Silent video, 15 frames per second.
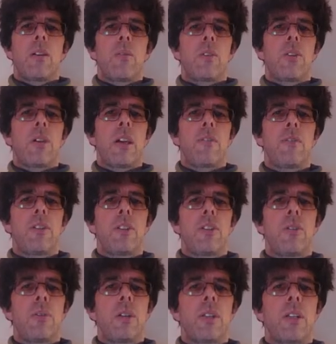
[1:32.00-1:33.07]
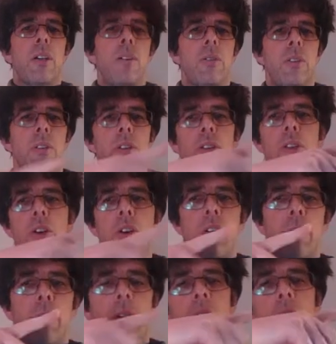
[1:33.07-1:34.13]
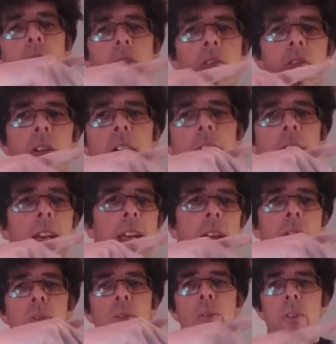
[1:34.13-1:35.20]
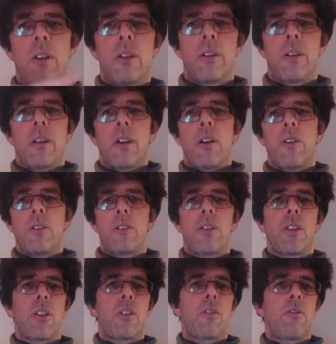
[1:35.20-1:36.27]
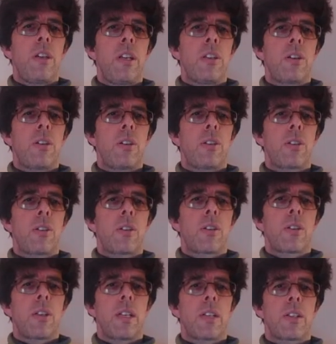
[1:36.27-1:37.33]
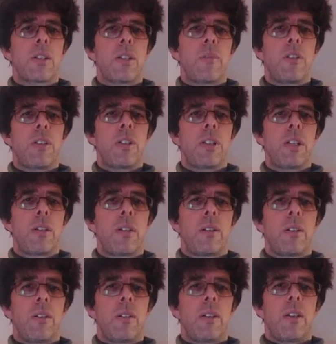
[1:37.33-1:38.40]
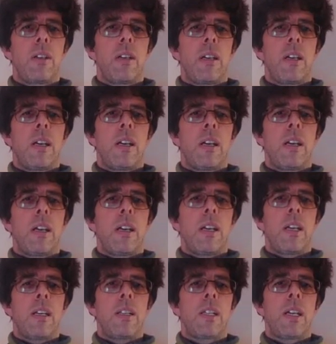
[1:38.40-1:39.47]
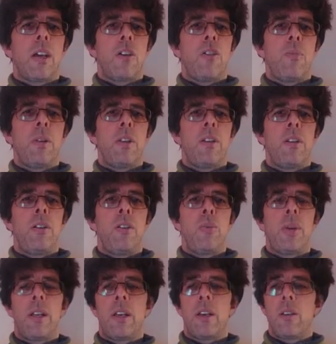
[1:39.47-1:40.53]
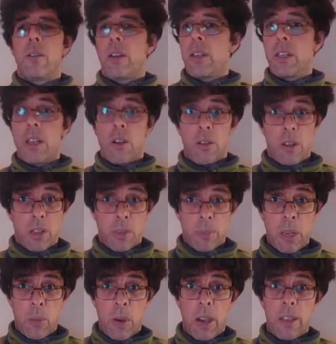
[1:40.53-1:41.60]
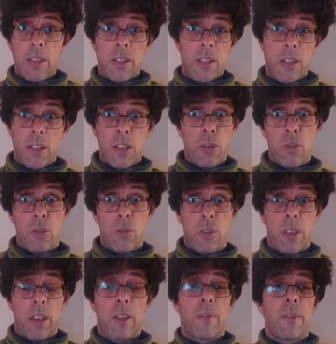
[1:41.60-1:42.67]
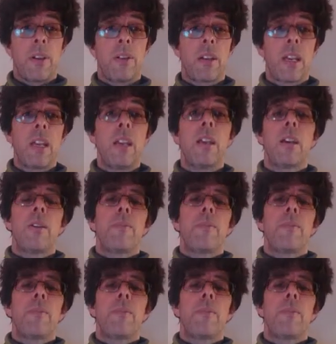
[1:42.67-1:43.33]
What you have to do is go to the top right-hand corner onto the three dots next to the printer and say Open in a new window. Don't ask me why, this is a Google thing, okay?